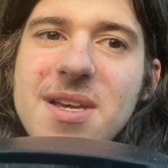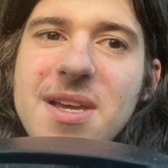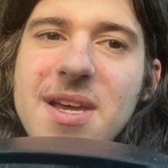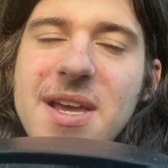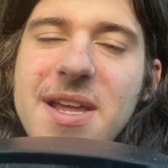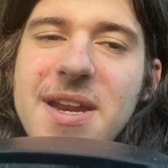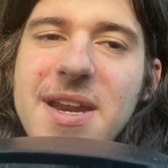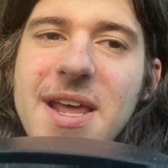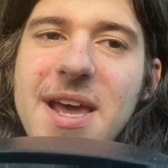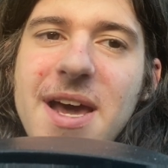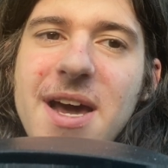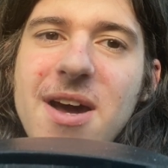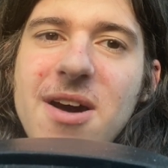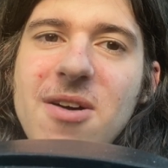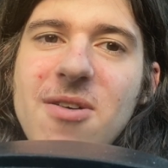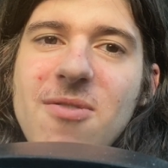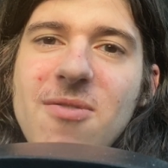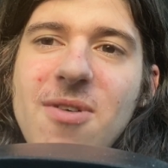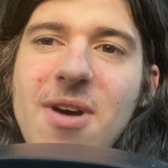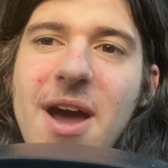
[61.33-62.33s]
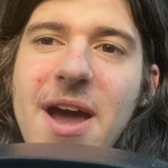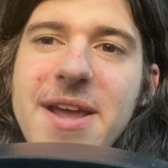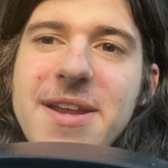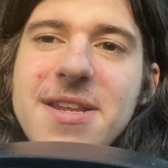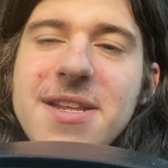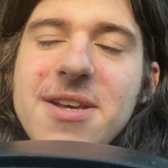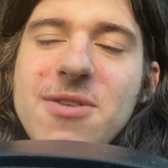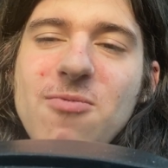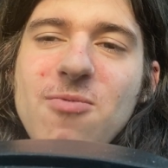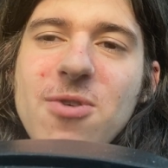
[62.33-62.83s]
And now, I
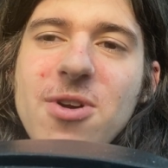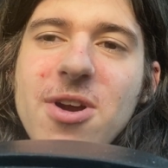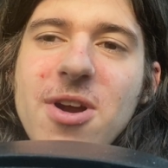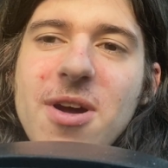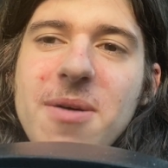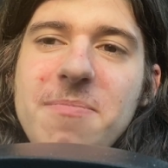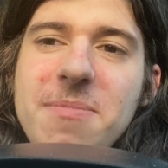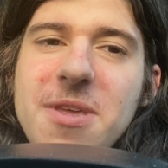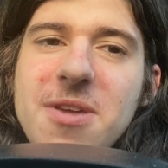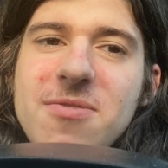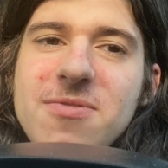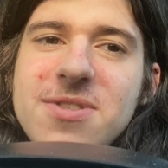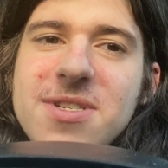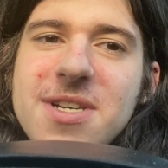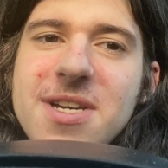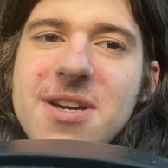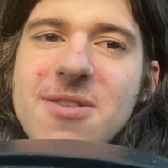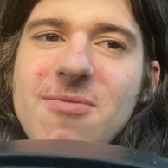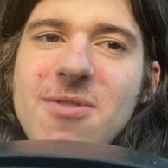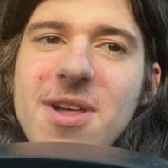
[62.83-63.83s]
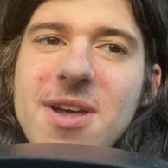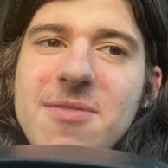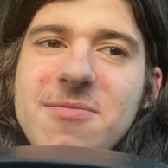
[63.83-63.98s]
did work on music while